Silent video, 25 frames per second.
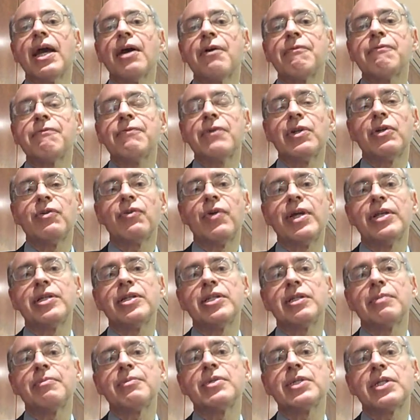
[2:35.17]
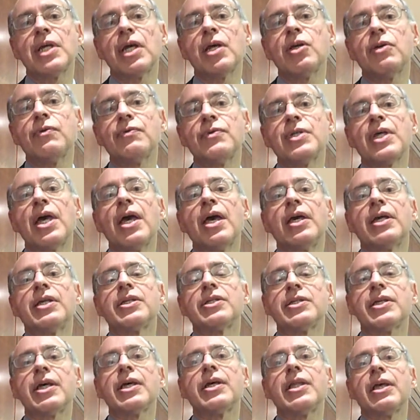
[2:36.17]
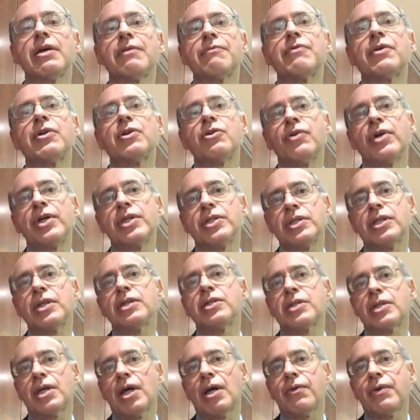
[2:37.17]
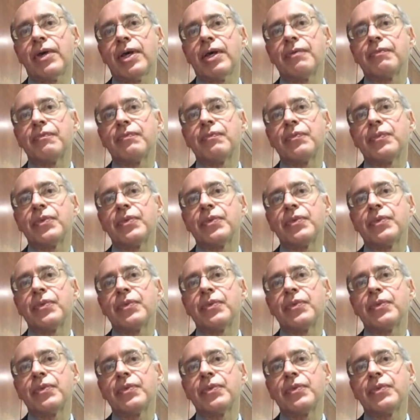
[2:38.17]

how fundraisers themselves say their fundraising is going.